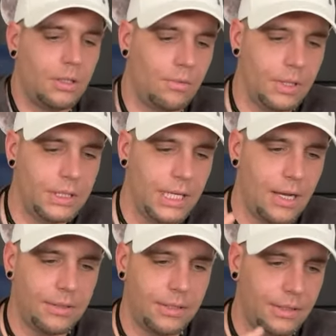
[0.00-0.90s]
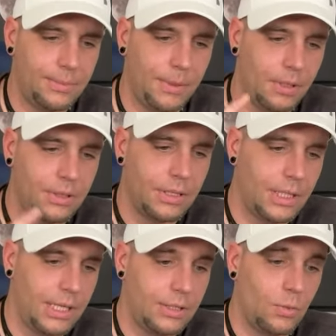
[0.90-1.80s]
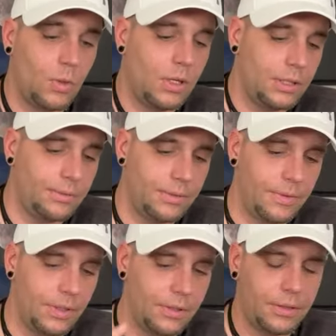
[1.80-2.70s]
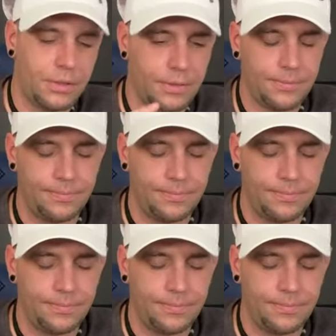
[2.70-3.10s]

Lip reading: reach out to this person? Ace of Wands reversed.